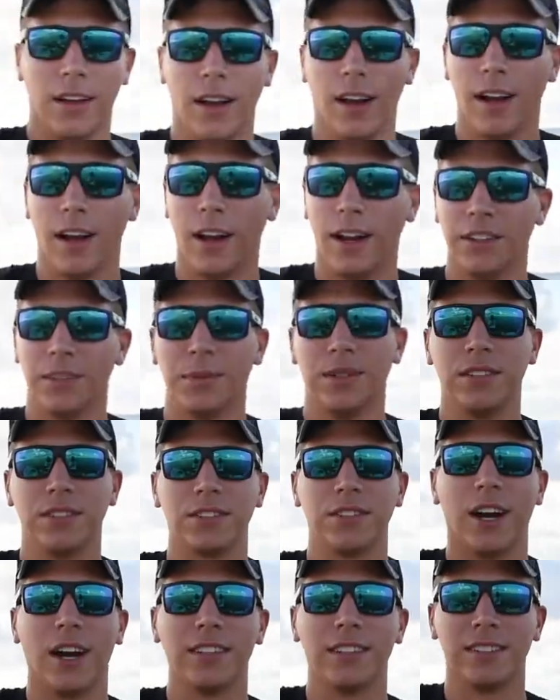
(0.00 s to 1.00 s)
All right, so we
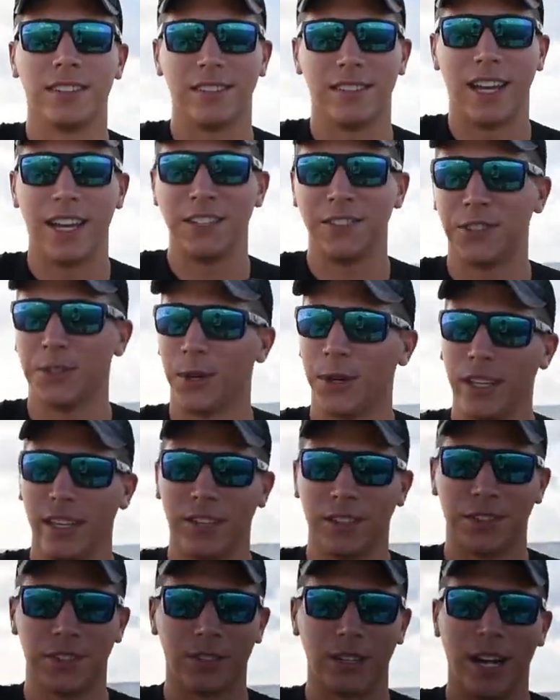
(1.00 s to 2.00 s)
just caught this nice twenty
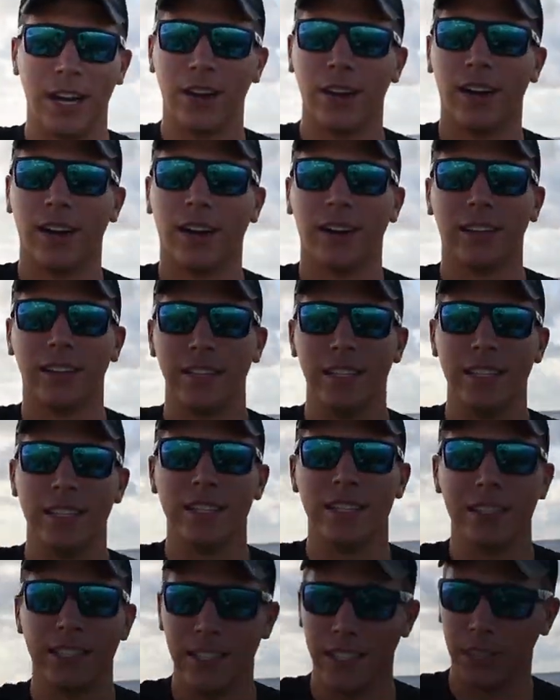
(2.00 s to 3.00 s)
inch trout on
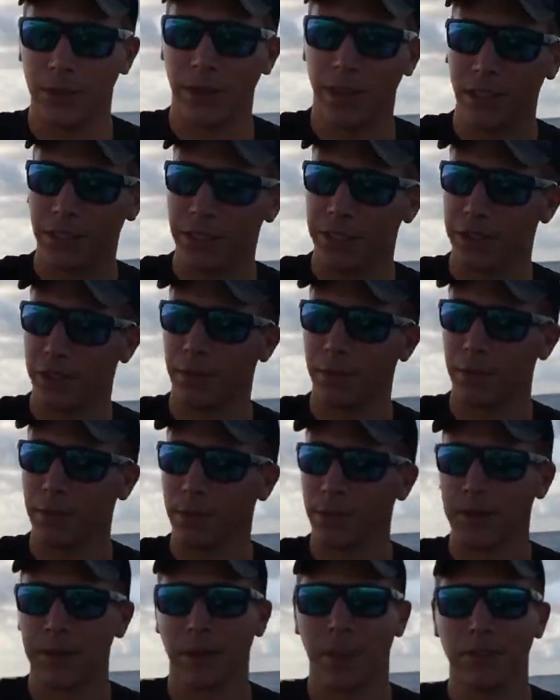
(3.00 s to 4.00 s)
the D O A shrimp.
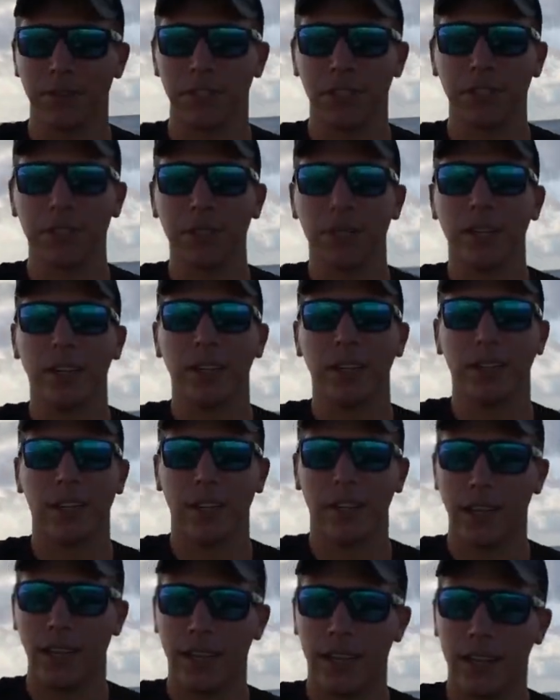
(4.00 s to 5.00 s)
Pretty much what I was doing
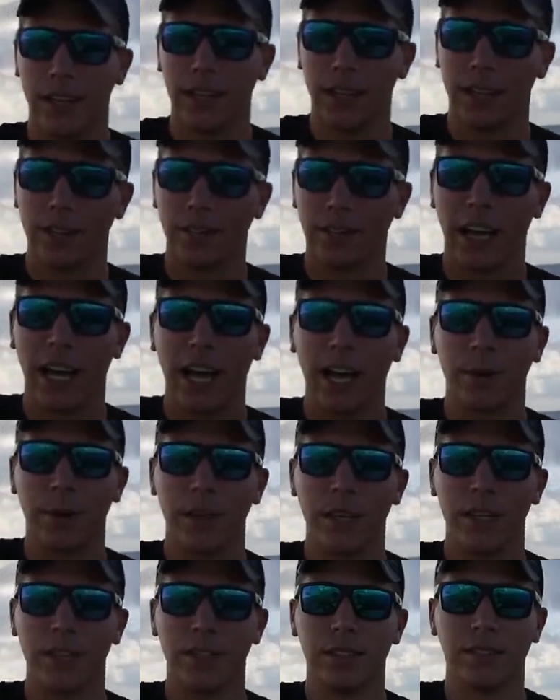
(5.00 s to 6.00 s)
is I
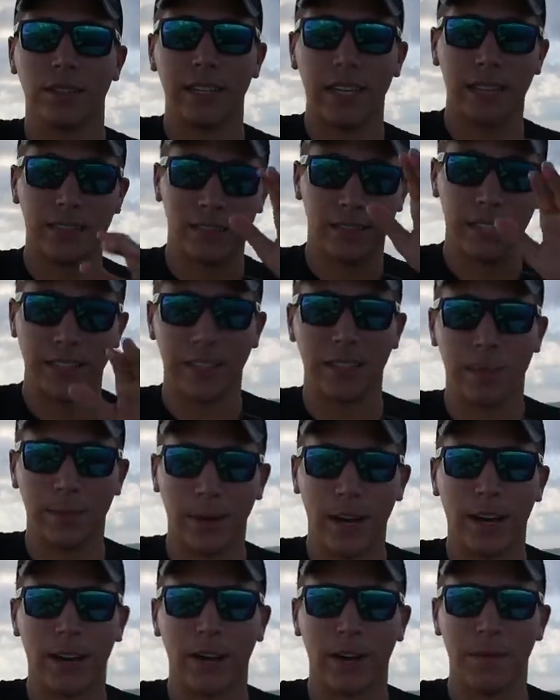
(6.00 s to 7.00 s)
was letting it sink to the
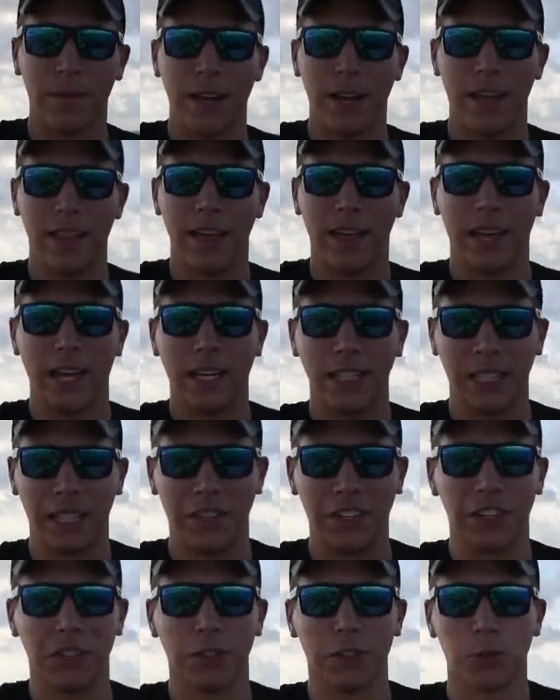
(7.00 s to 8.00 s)
bottom and then
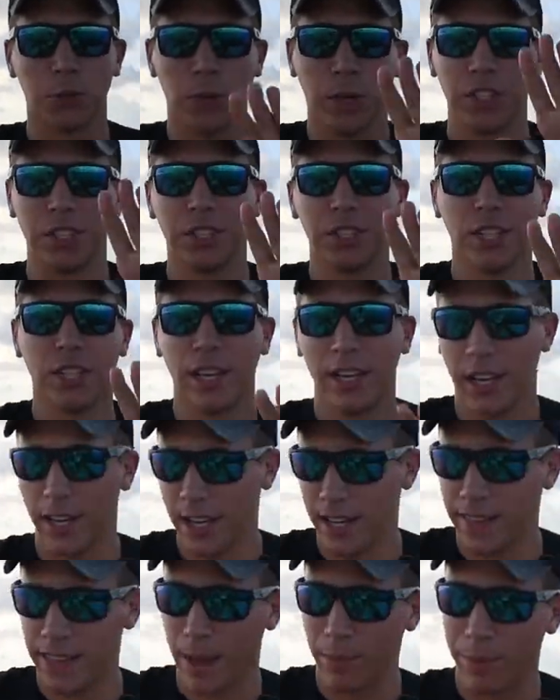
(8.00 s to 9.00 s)
giving it a little twitch,
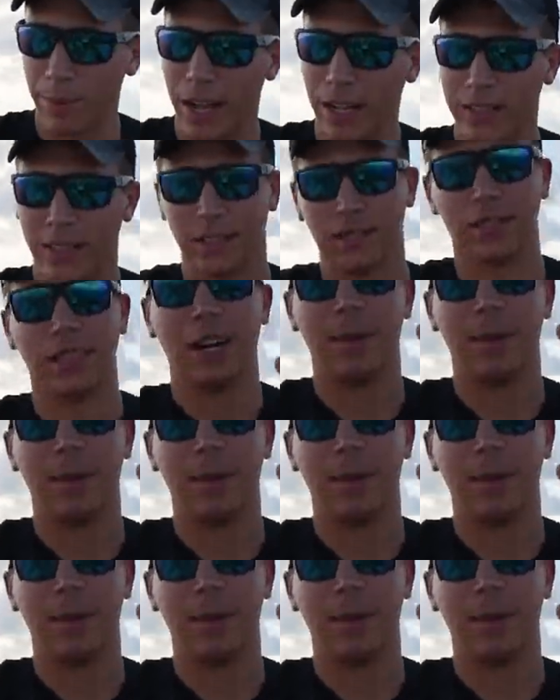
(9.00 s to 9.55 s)
and that bounces it